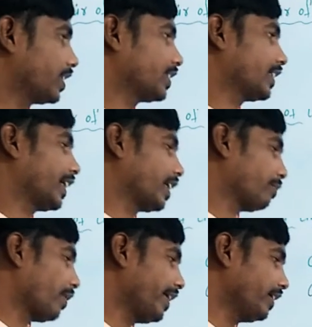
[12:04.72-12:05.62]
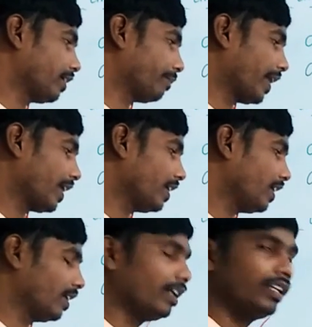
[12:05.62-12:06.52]
intersecting at a point are
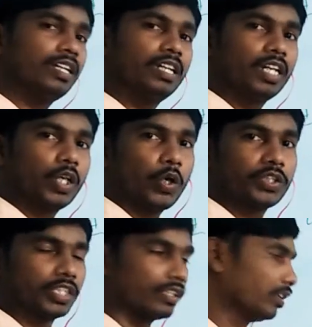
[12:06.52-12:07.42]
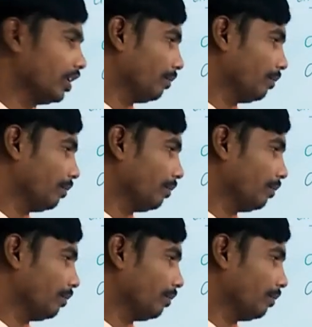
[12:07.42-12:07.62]
parallel or coincident.